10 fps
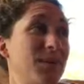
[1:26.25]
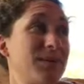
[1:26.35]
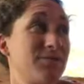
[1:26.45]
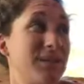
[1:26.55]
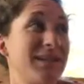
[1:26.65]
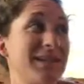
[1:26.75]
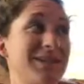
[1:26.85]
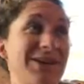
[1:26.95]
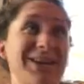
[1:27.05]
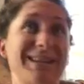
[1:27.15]
It's really
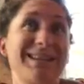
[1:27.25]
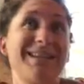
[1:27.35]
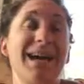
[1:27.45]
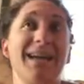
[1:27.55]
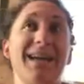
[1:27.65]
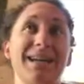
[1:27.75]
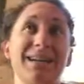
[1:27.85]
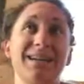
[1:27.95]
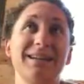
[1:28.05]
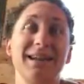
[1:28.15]
starting to set
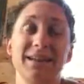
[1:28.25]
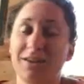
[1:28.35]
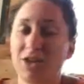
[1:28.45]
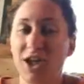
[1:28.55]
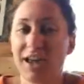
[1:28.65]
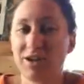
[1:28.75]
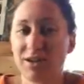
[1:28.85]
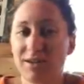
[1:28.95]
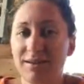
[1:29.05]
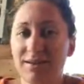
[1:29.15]
in, like the
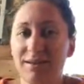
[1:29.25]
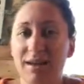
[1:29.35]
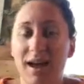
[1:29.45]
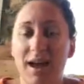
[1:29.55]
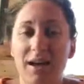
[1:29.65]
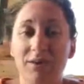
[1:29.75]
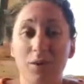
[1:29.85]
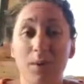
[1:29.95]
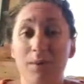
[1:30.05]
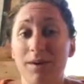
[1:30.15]
changes and
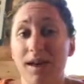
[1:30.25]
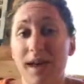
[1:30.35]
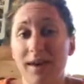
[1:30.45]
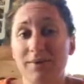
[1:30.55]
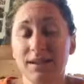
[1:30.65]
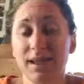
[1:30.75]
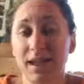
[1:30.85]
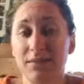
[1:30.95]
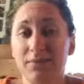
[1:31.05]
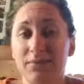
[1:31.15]
the way we're going to have to
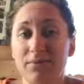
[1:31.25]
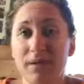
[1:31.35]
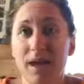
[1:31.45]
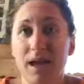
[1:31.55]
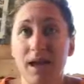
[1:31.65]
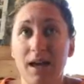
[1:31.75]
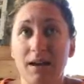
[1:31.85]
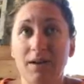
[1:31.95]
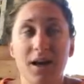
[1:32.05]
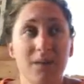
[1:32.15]
live.
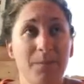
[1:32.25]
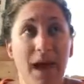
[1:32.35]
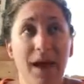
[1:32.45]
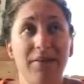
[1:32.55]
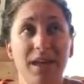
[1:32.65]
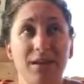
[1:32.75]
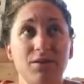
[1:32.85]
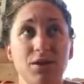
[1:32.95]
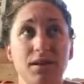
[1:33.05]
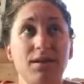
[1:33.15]
Not a bad thing.
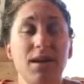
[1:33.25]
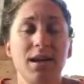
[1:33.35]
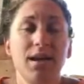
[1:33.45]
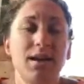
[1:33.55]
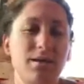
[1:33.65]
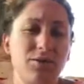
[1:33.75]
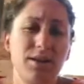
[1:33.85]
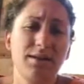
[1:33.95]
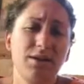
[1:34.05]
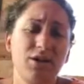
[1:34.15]
It's a
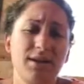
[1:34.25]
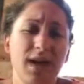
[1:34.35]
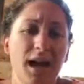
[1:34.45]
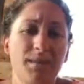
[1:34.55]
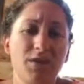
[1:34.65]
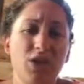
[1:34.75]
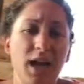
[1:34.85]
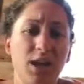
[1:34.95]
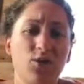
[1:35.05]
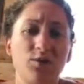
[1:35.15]
transition time. It's
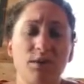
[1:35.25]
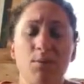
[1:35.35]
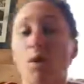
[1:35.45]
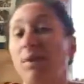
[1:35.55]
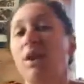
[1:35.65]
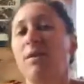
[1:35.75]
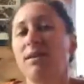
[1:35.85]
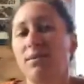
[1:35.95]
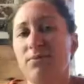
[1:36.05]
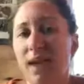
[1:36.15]
change. The more we go
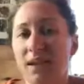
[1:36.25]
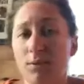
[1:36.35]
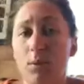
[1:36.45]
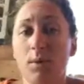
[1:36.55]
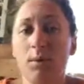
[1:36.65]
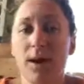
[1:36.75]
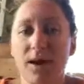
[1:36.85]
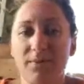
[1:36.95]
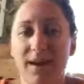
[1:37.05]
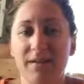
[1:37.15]
in the van, the more we
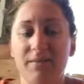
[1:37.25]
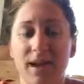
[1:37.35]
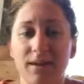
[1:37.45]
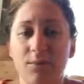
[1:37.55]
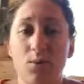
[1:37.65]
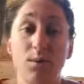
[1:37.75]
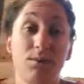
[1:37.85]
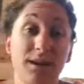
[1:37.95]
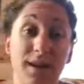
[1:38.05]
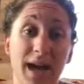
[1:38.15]
modify the van, the more
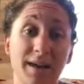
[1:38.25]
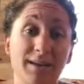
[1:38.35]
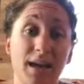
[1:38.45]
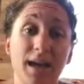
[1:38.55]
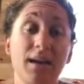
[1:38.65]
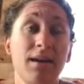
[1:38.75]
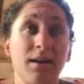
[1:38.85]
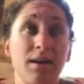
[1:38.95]
we realize like,